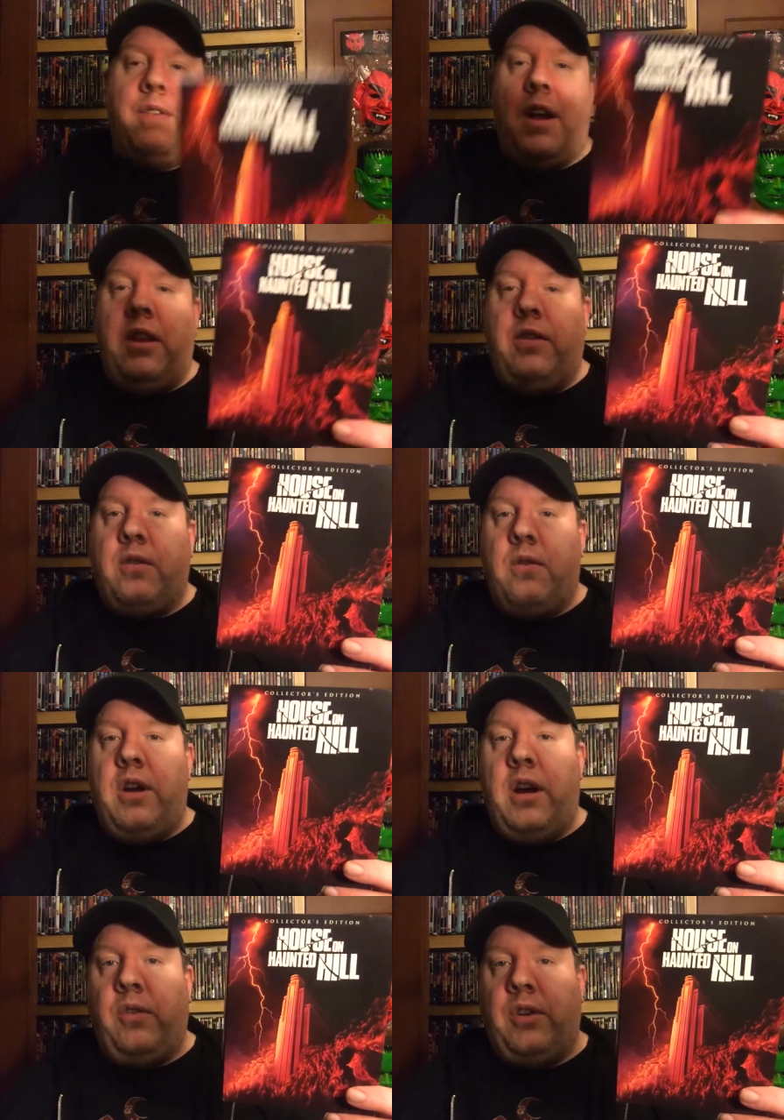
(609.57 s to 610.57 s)
Finally
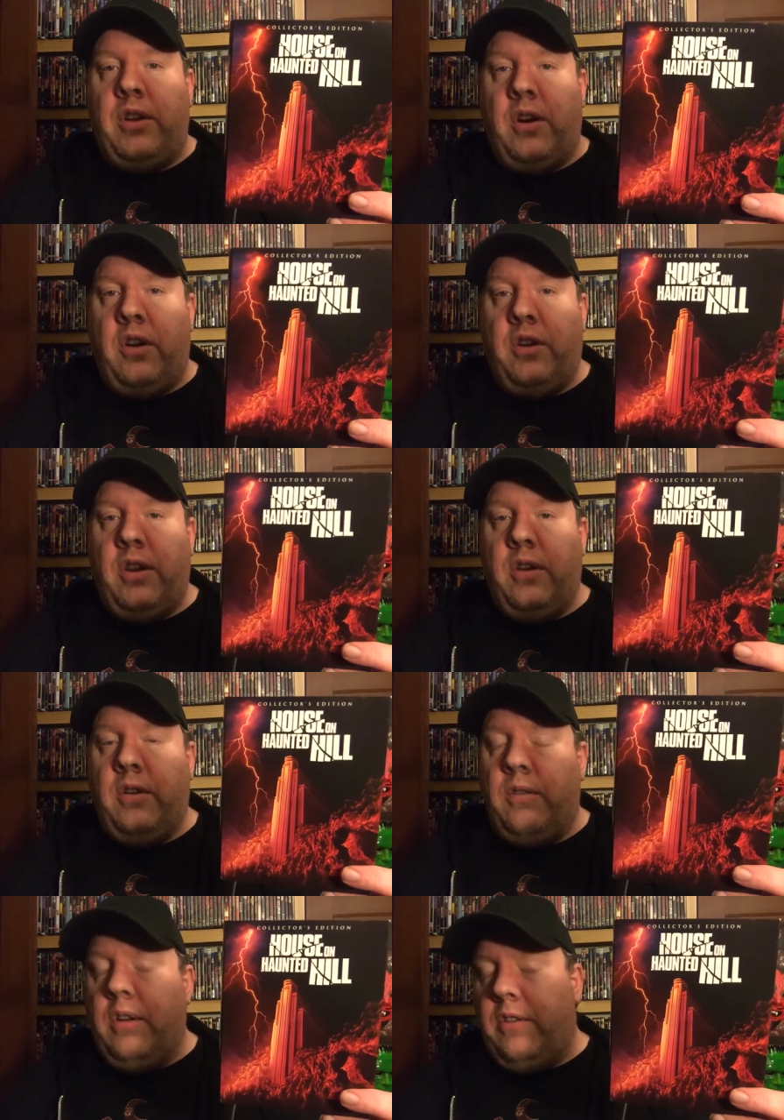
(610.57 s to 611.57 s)
scored House on Haunted
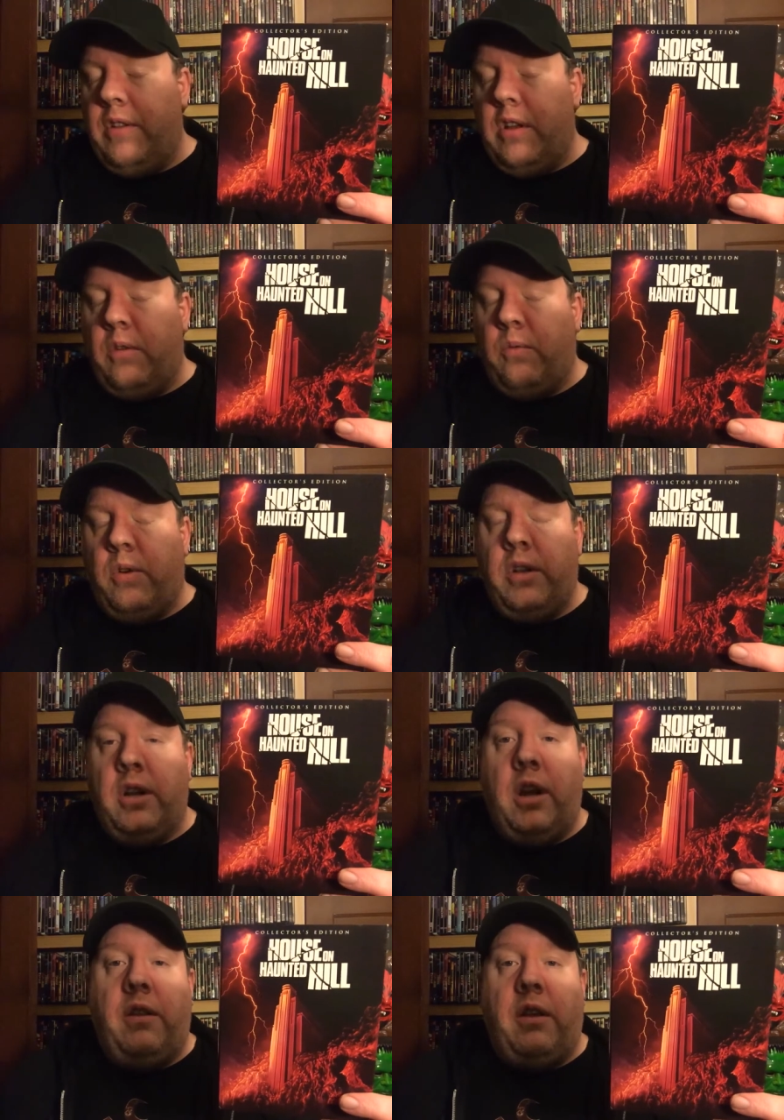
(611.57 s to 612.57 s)
Hill. That's another one
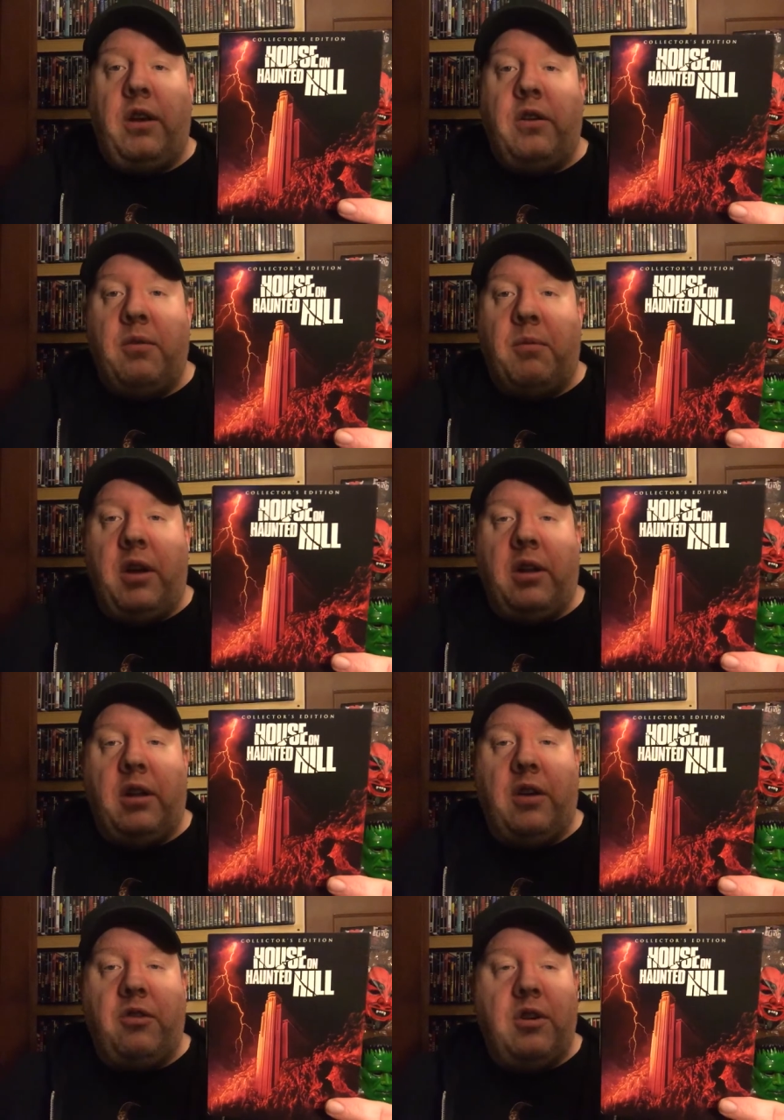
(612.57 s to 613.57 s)
that I'd liked my
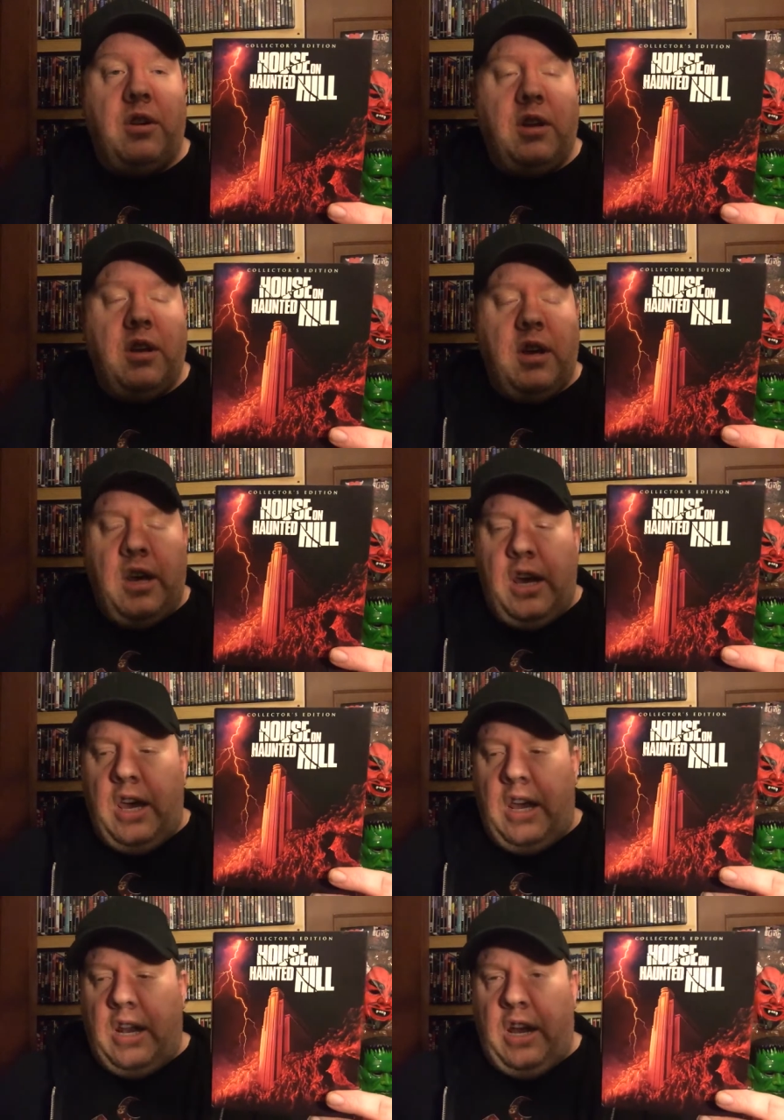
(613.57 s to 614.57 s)
collection,
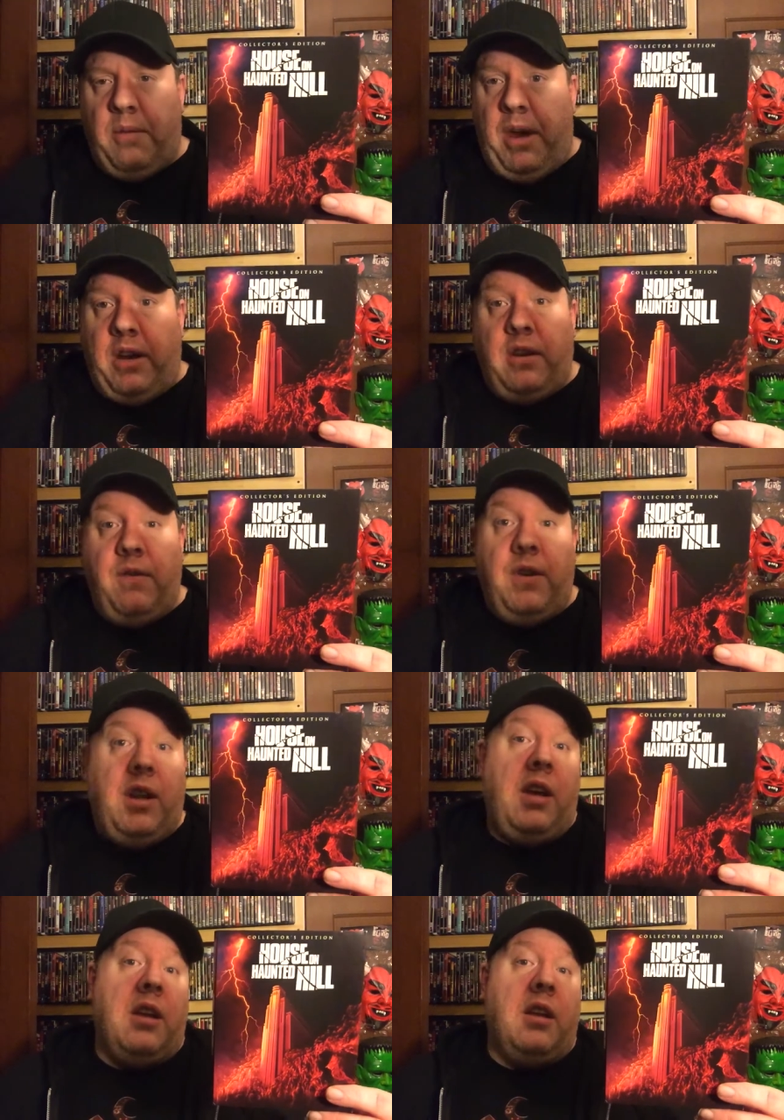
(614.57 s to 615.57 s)
and I had a bad
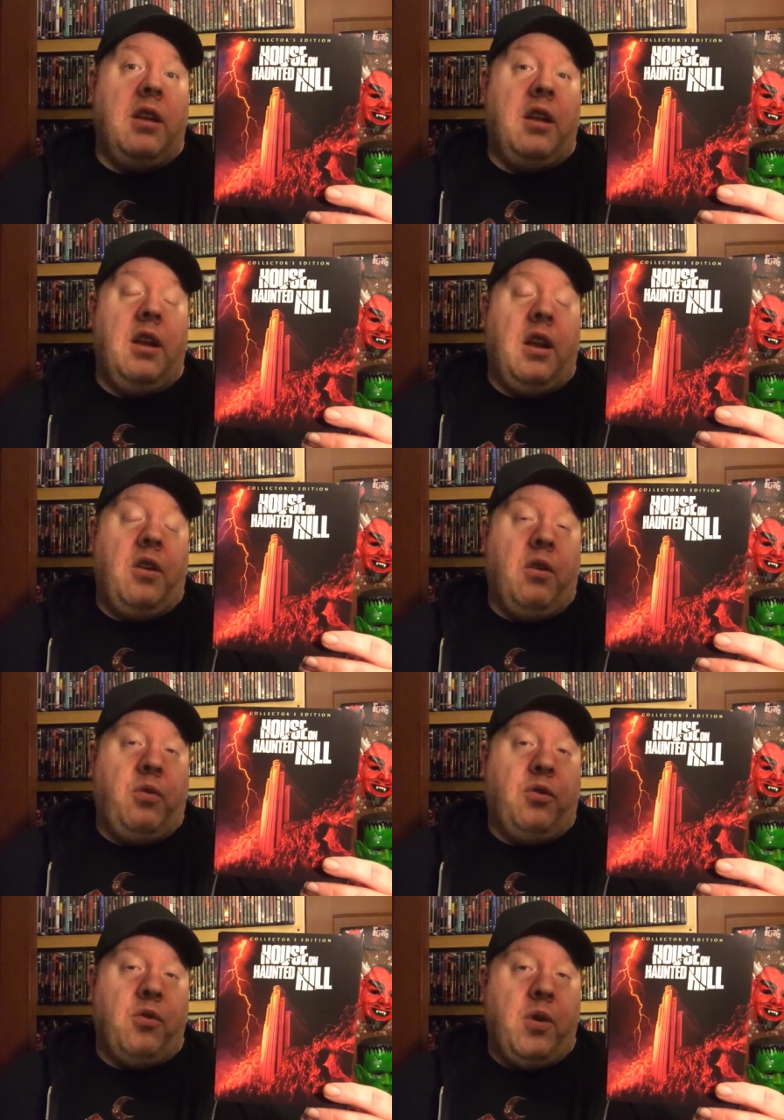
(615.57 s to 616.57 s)
DVD, and I know
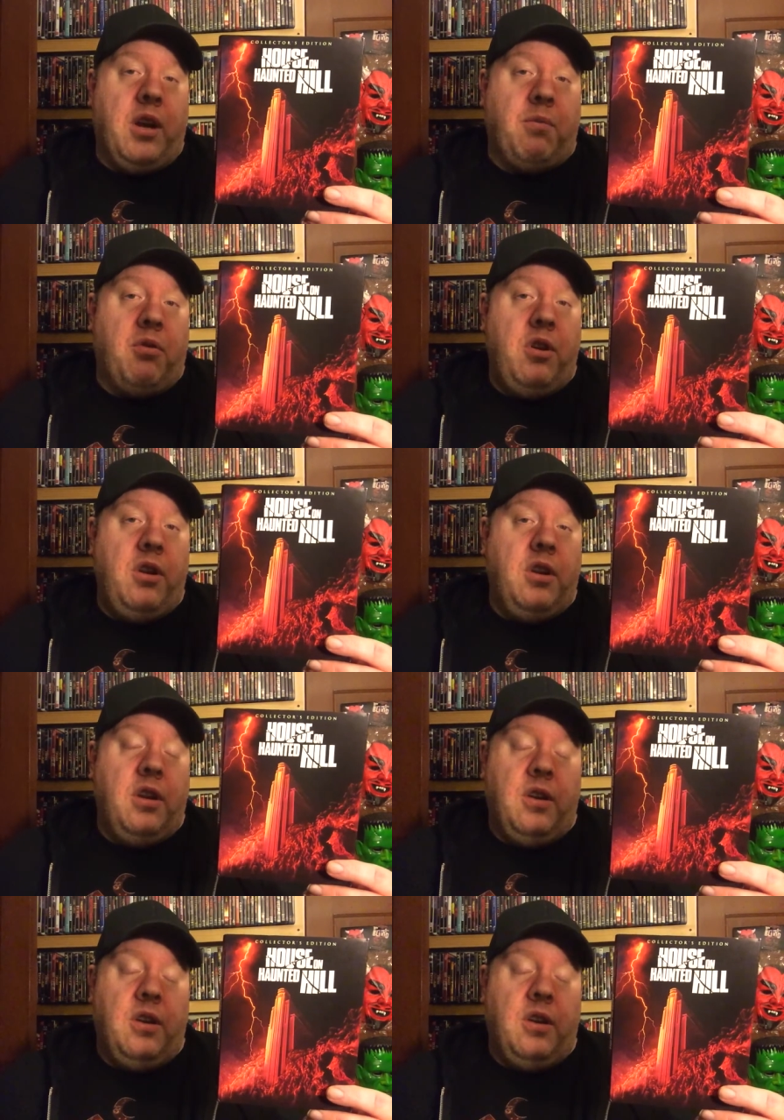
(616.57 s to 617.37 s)
this was going out of print.